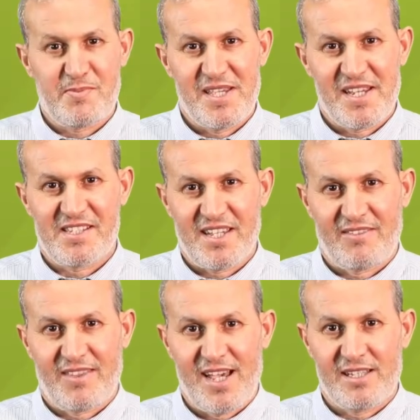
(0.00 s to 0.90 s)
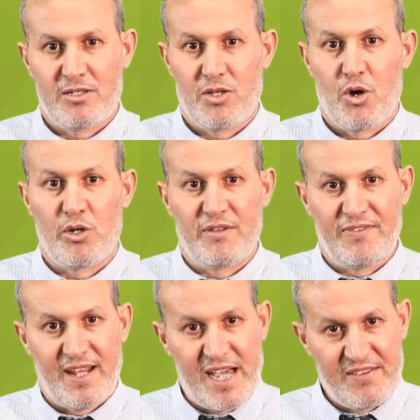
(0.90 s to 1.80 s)
being said that all of
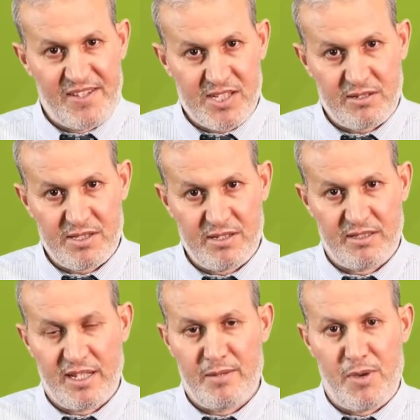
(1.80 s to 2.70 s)
life is constantly in